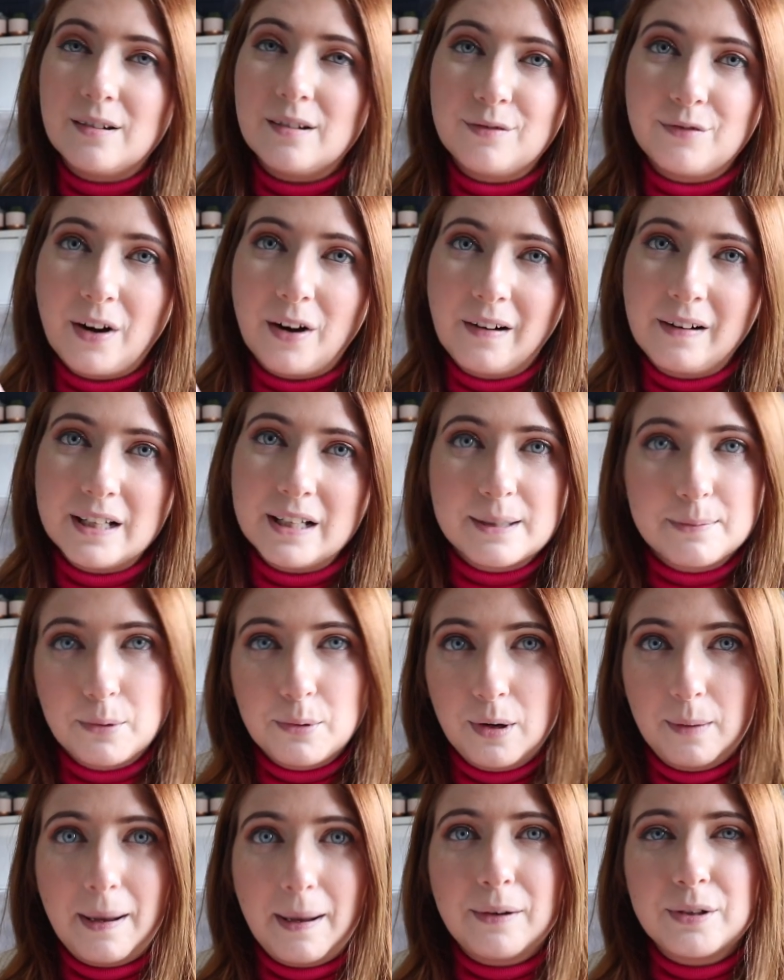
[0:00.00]
a very
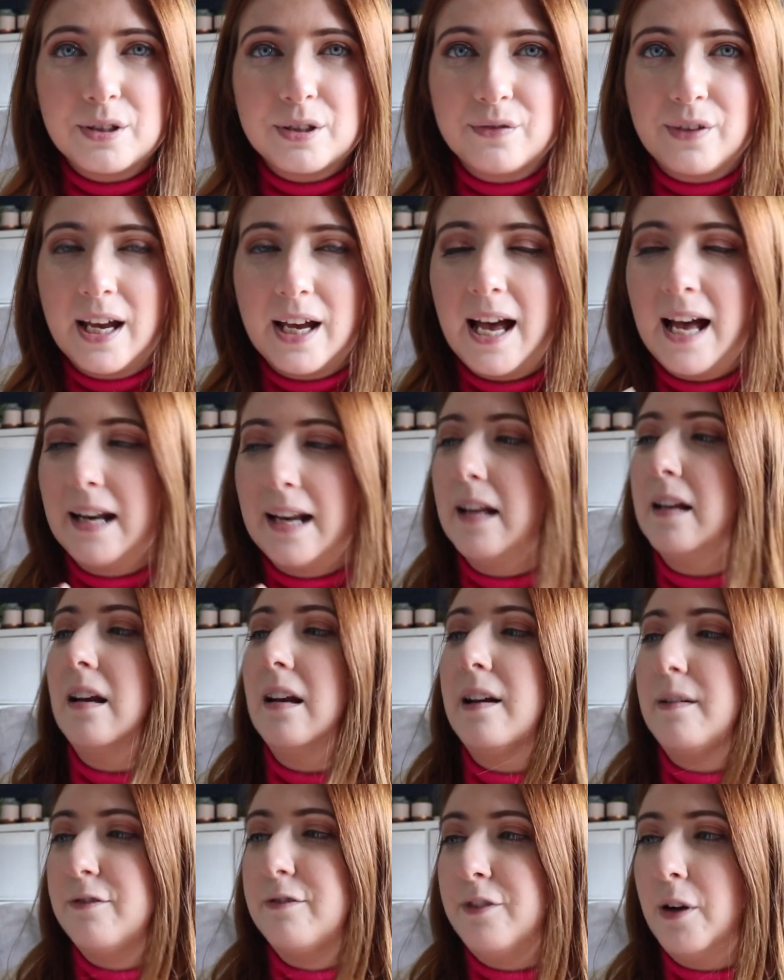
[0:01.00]
small amount of it and it
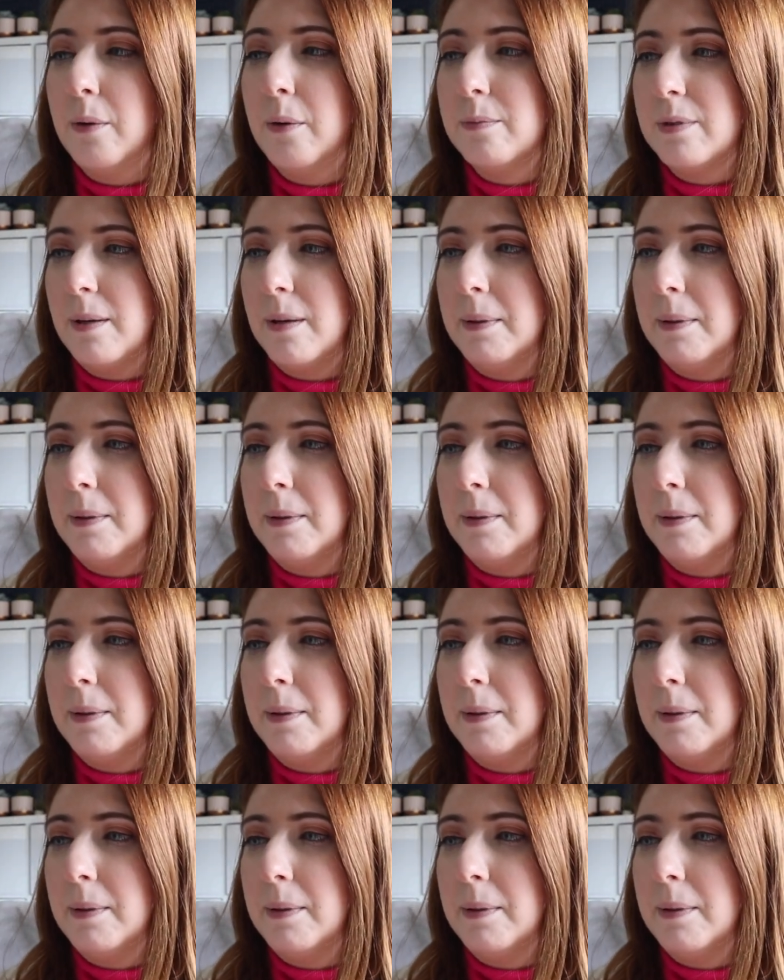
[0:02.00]
like foams